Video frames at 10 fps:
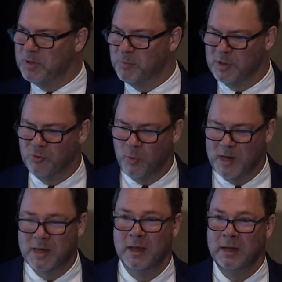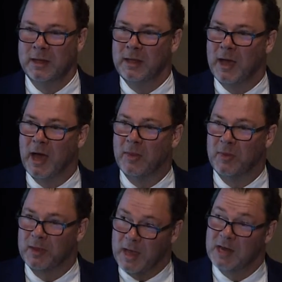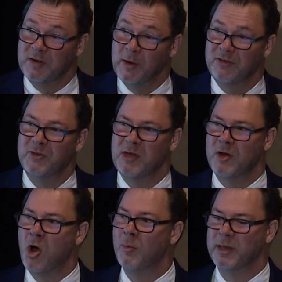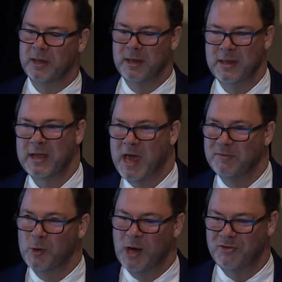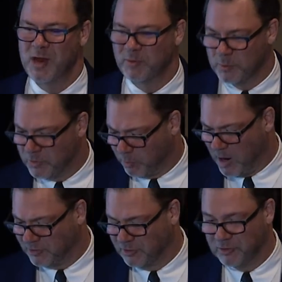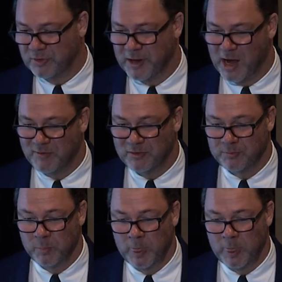between the kind of interaction you have at home and the kind of interaction you have with processes in the office.